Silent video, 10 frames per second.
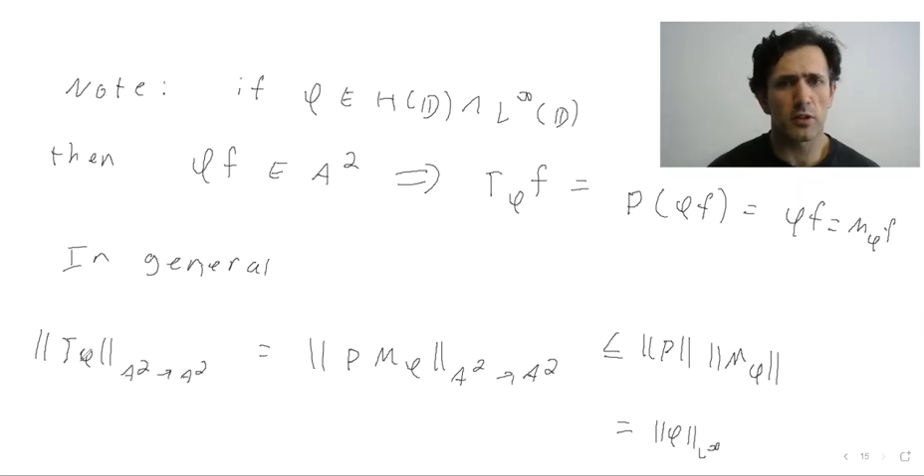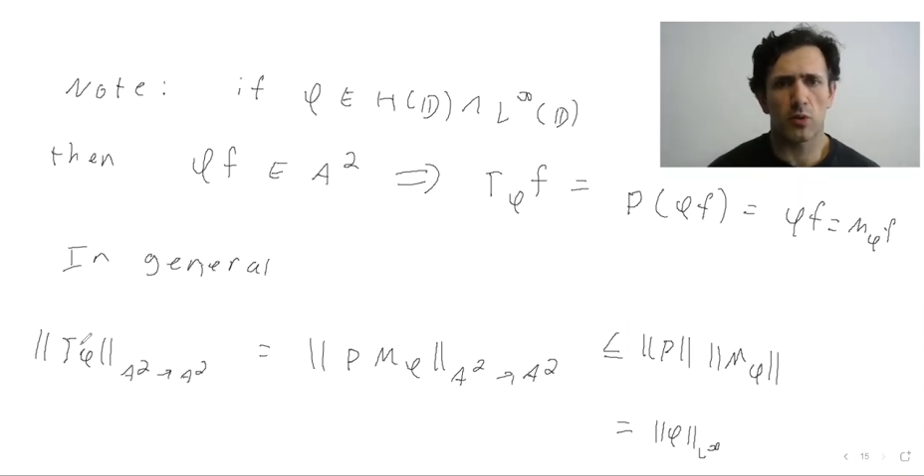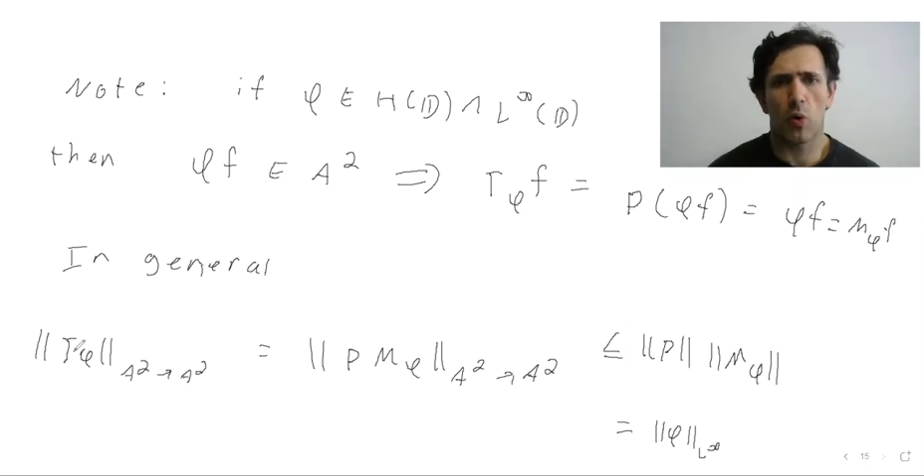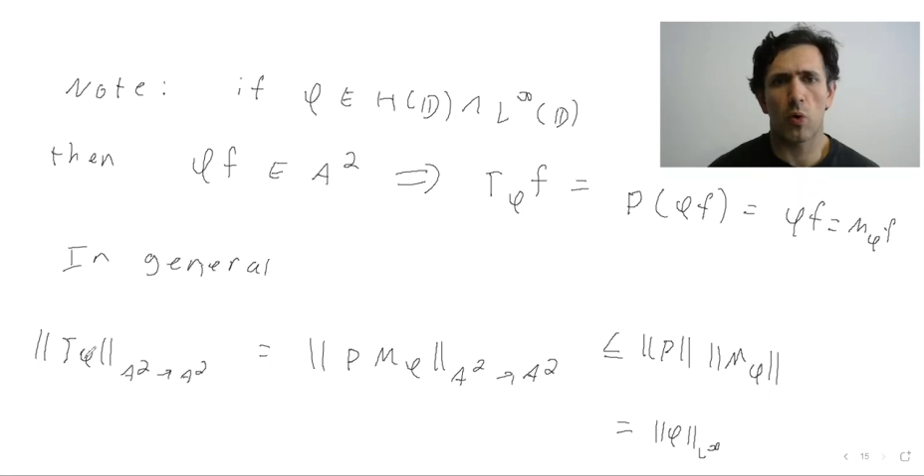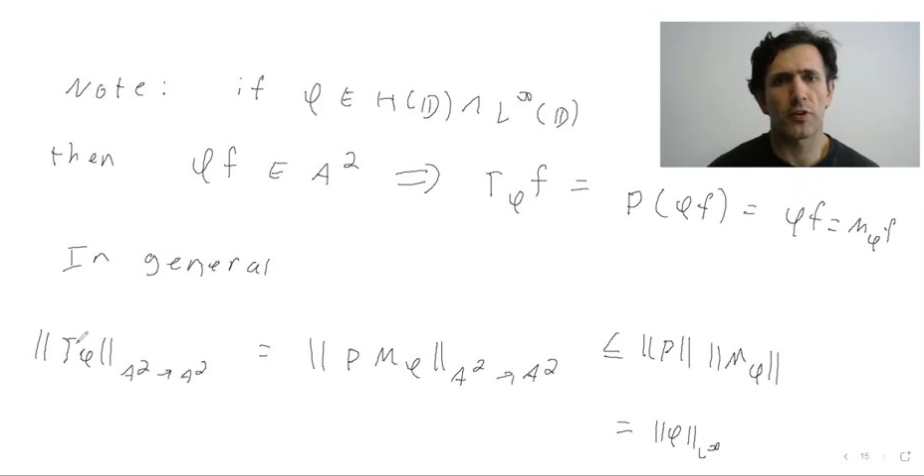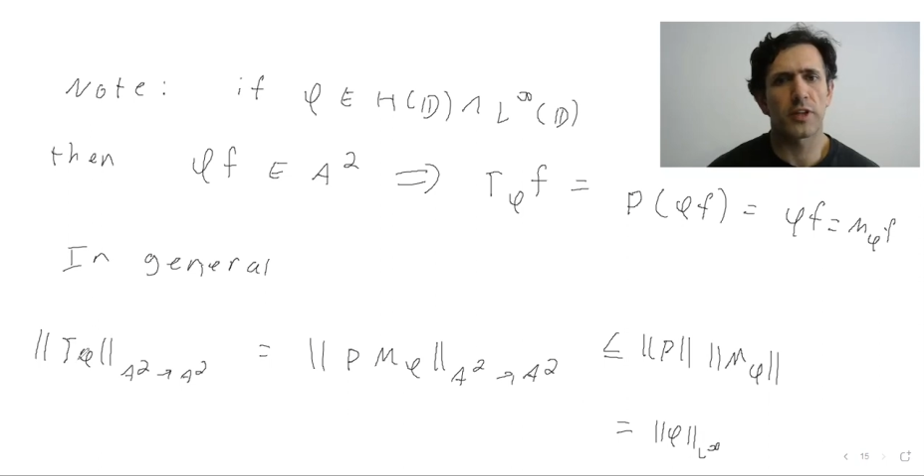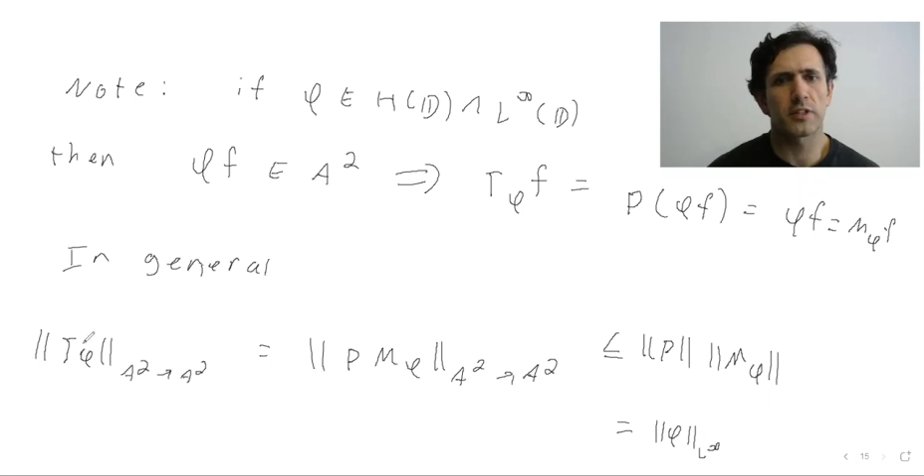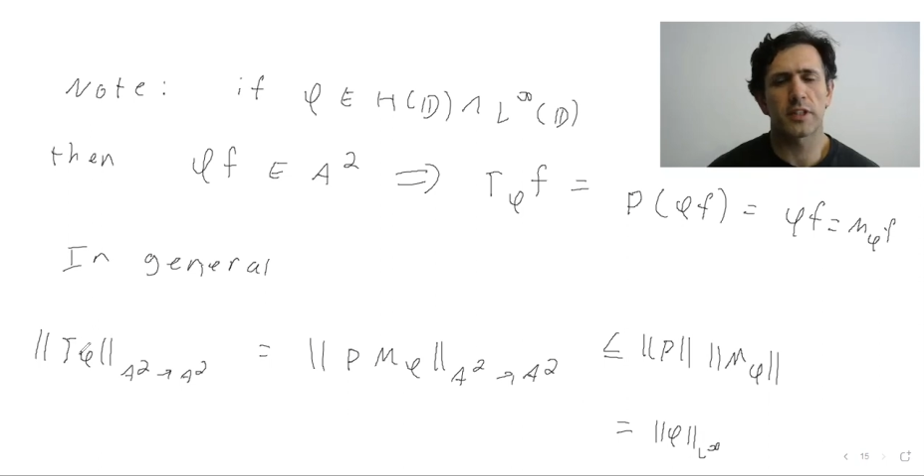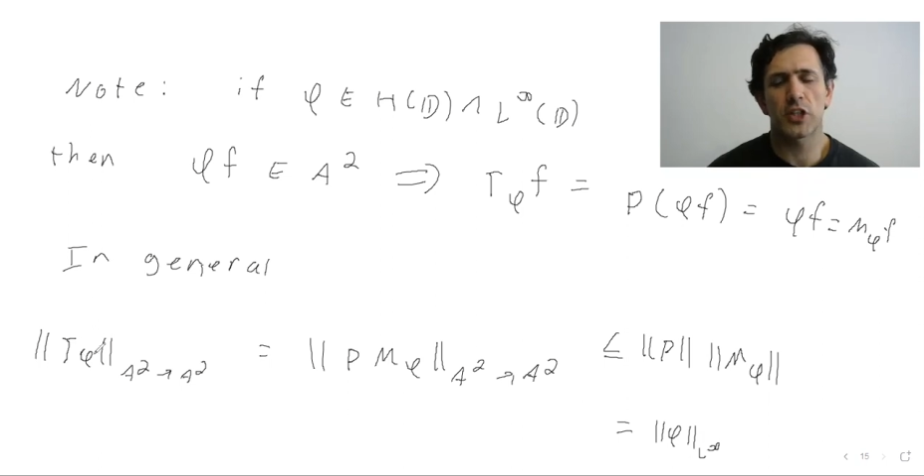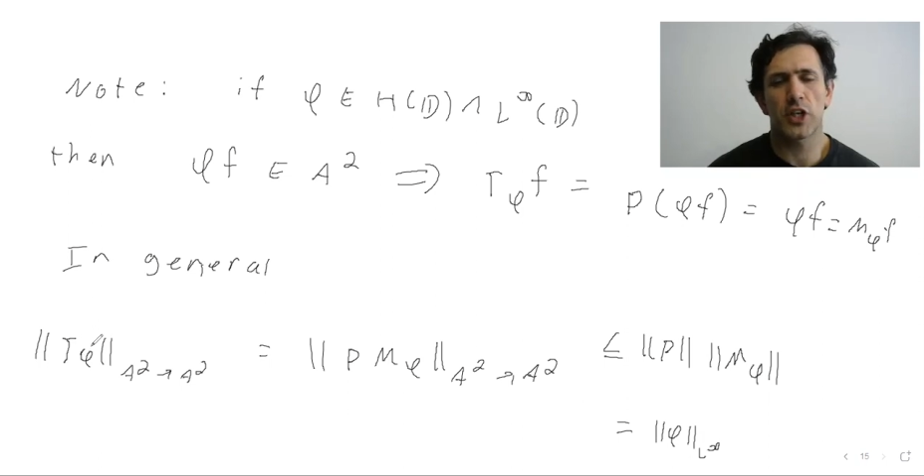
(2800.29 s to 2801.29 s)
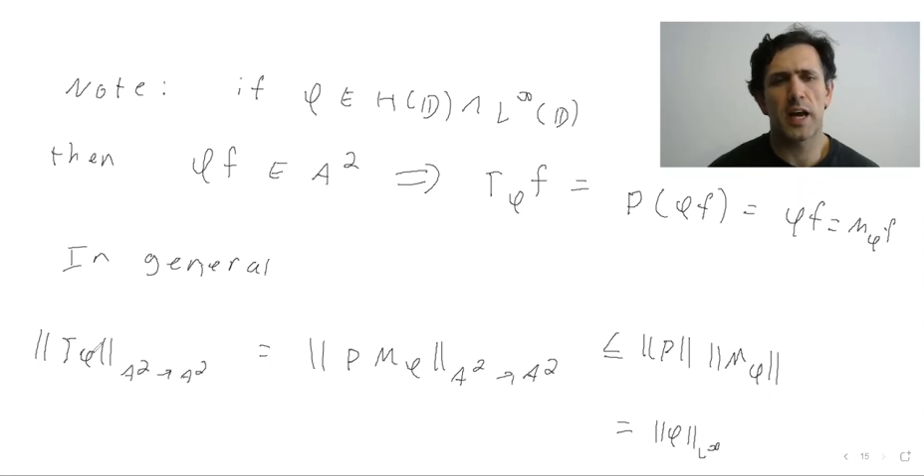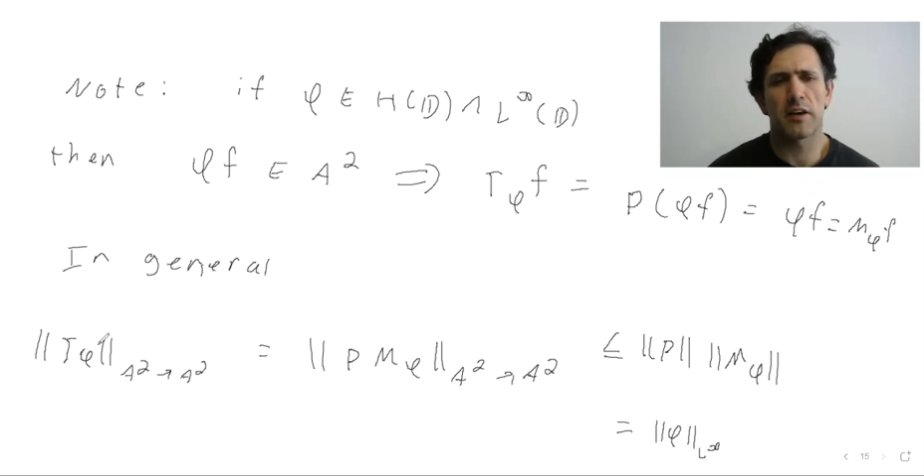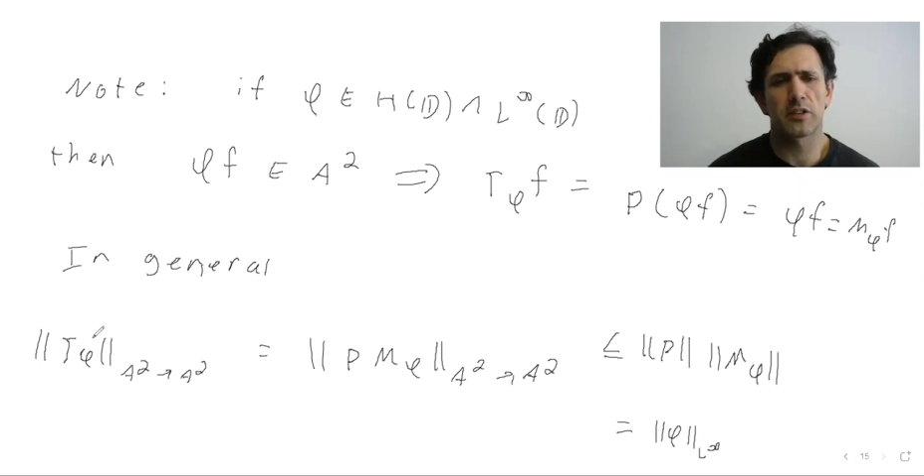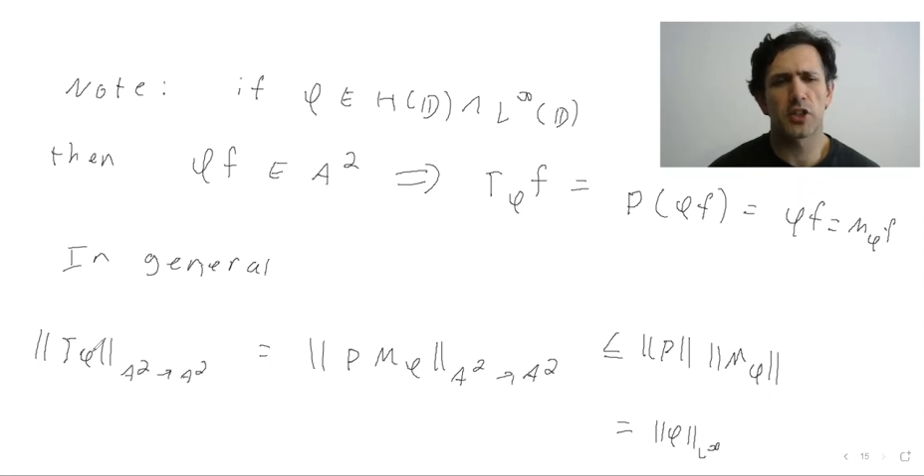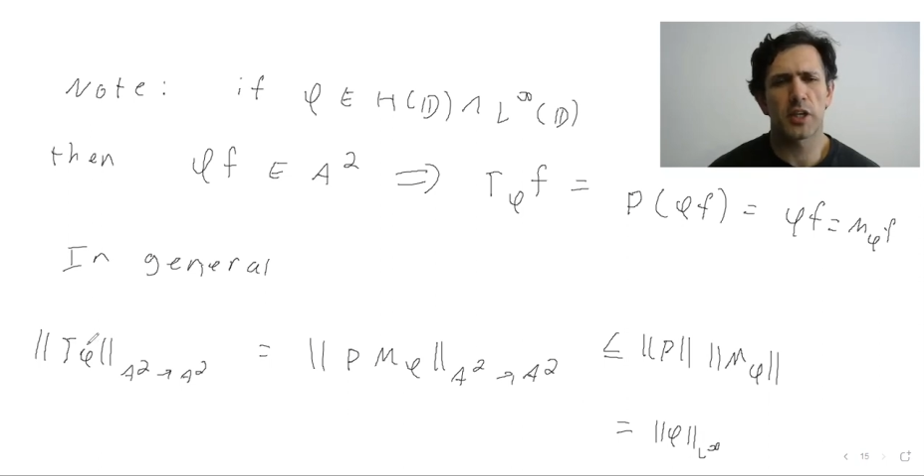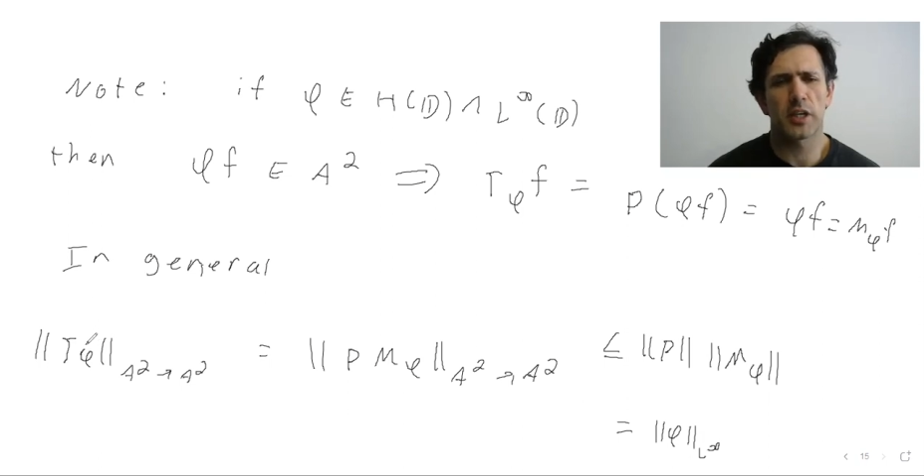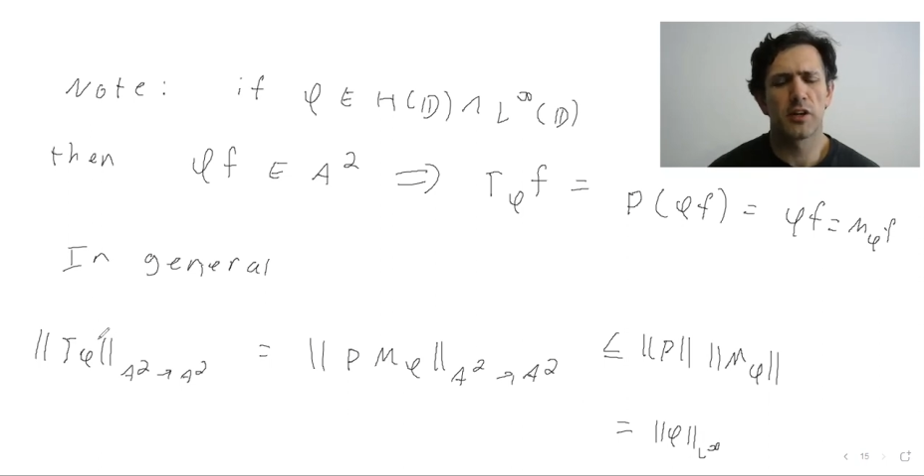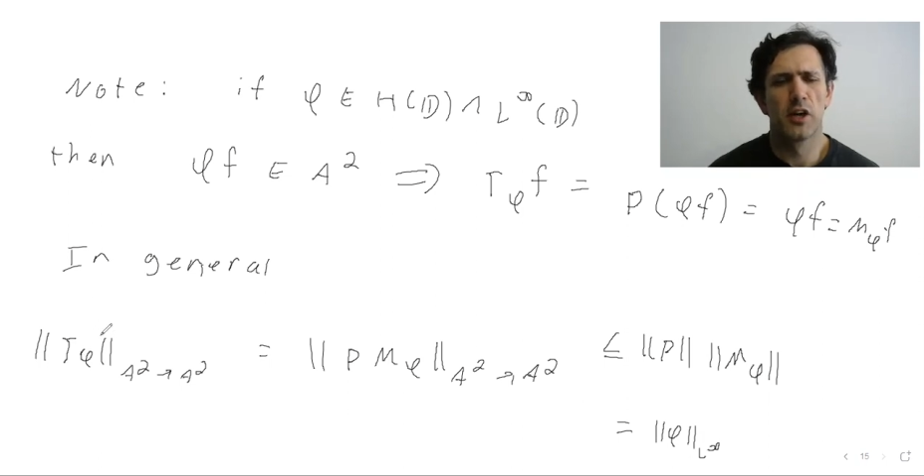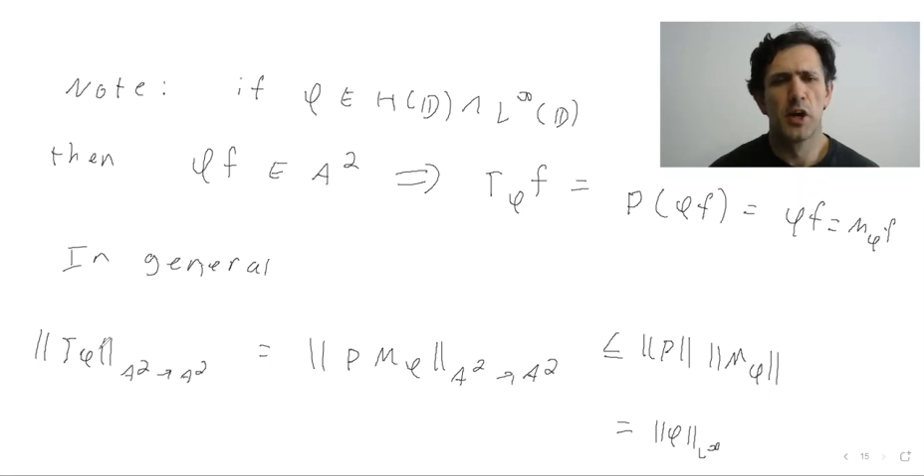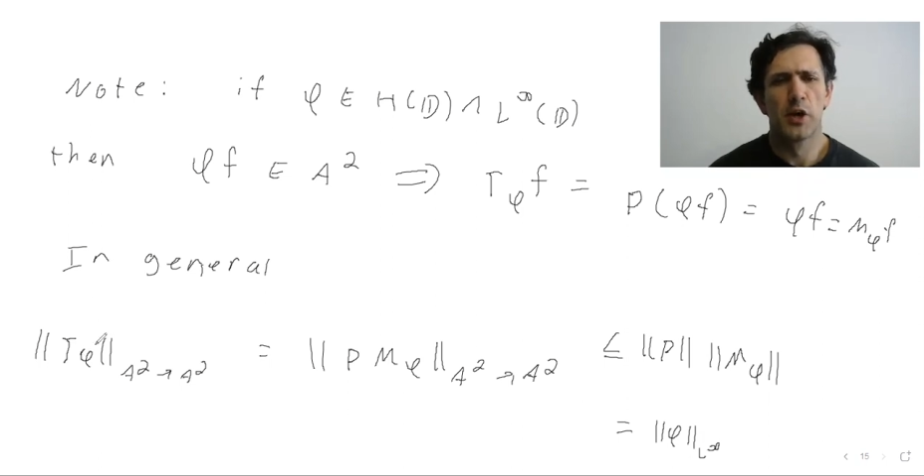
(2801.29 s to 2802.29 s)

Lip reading: notoriously challenging